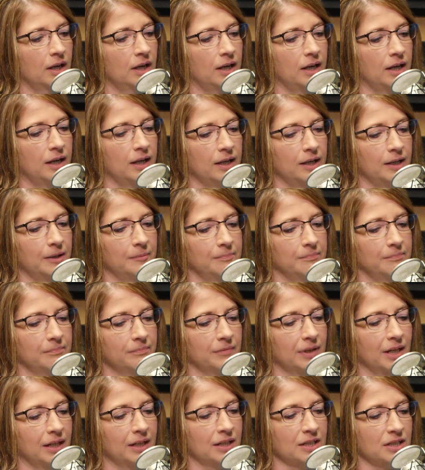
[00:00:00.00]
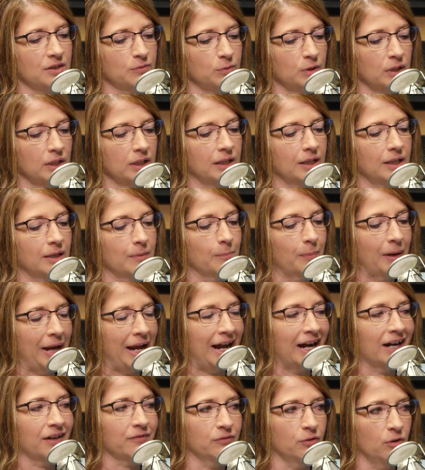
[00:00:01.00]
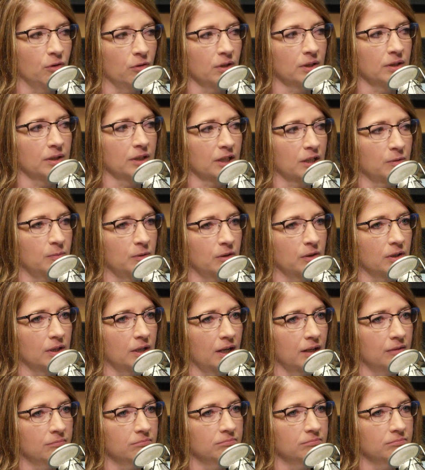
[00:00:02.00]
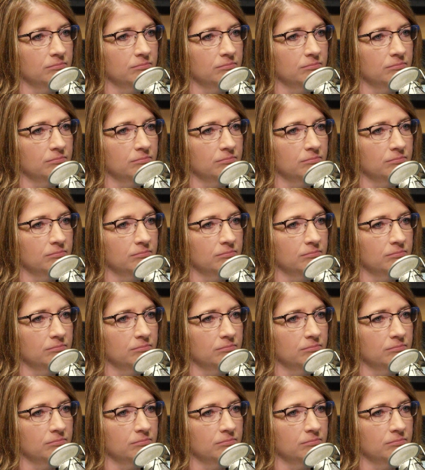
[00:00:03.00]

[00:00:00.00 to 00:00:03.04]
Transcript: and it's really impactful in the community.